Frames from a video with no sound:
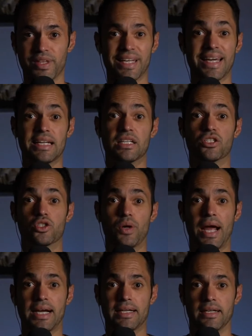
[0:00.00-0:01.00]
get
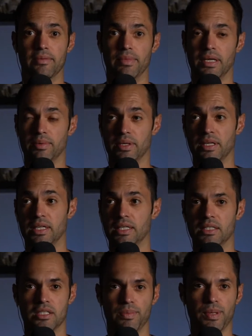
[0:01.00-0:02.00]
distracted, maybe.
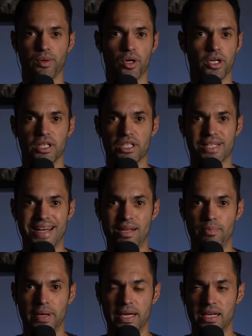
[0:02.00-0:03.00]
Some people call it the shiny
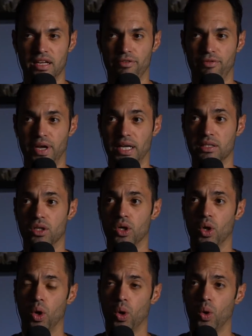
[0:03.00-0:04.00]
penny effect.
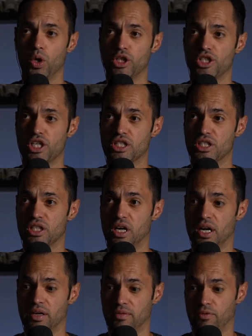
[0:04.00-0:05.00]
Or just
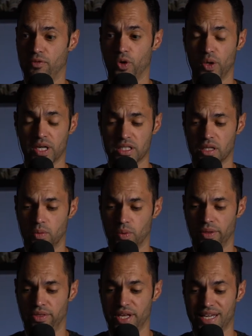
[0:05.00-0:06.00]
not focus on
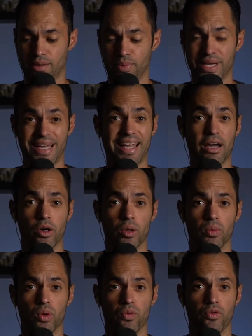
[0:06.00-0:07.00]
one thing and be
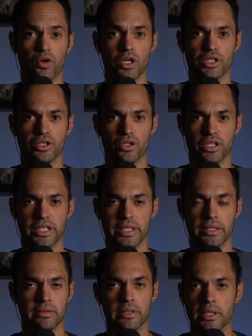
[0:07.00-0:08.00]
accountable for a
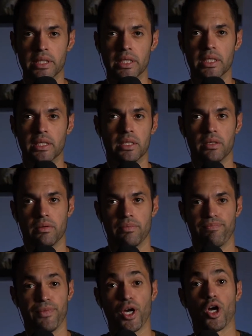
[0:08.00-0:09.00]
certain
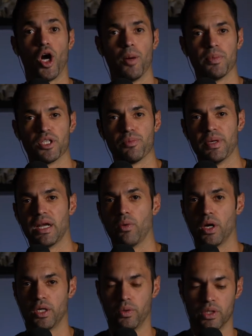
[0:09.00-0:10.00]
accomplishment I
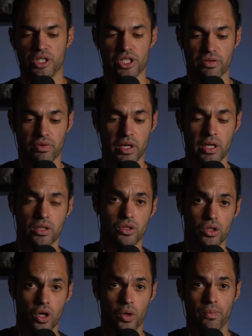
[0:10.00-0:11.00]
want to achieve.
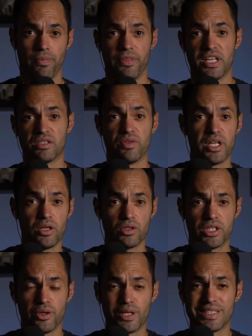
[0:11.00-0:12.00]
So this video
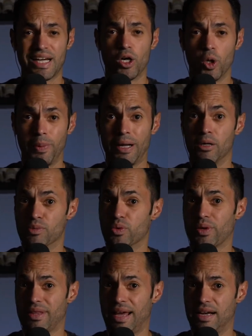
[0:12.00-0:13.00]
series, I hope, helps
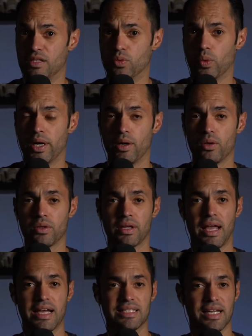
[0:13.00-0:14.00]
with that as well
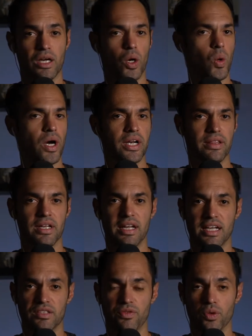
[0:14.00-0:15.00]
as I go on in the
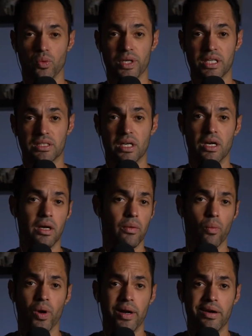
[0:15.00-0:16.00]
next few weeks.
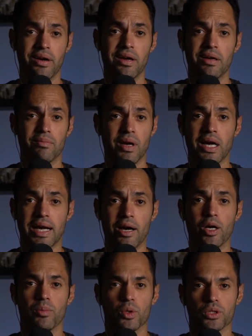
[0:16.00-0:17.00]
One,
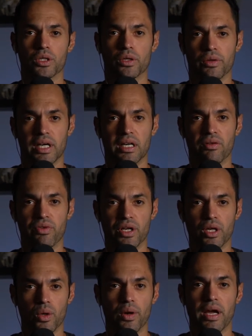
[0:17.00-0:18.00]
accountable to create a
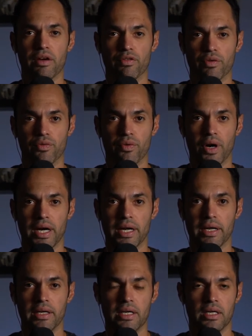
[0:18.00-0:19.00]
video every
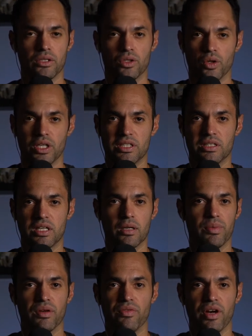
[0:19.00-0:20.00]
Friday. So this is going
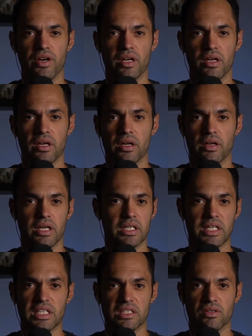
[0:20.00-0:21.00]
to be a very
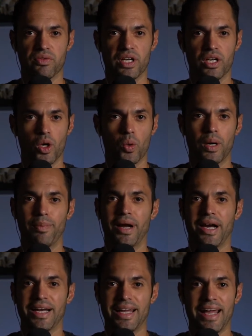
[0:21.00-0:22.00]
easy video where I'm
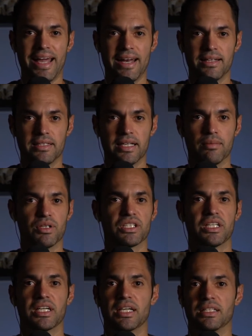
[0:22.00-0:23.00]
not going to edit it. I'm just
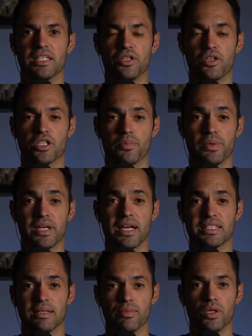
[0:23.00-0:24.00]
going to continue to speak
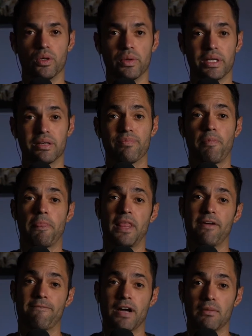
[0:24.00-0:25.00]
as I'm doing.
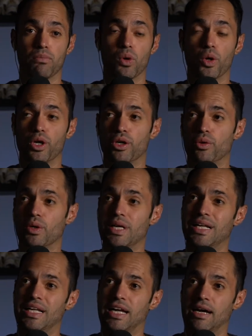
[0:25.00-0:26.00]
If I bore you,
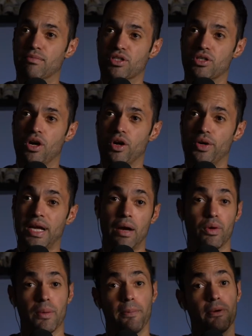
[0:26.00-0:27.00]
I'm sorry. I
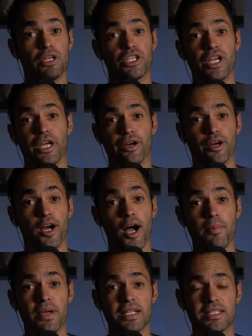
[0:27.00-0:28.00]
would appreciate your
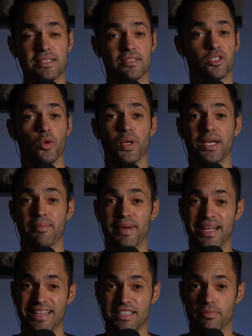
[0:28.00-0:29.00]
comments so we can
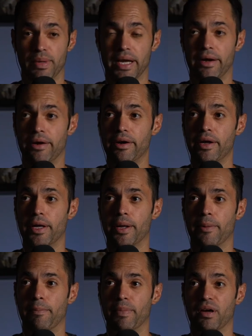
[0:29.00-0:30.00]
make these better.
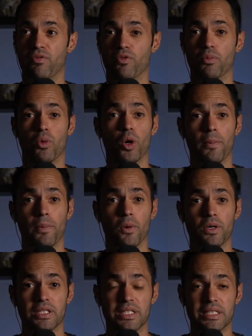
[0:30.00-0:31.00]
But for more
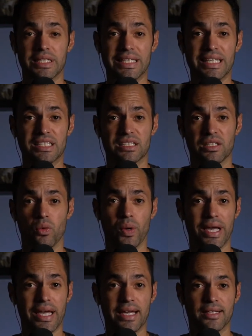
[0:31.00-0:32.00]
importantly, it's a
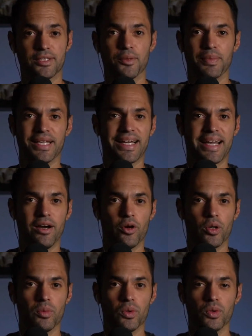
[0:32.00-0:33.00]
way to be
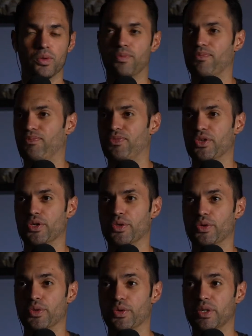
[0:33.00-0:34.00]
accountable
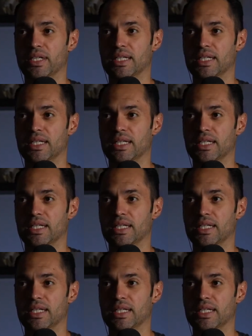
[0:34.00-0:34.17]
to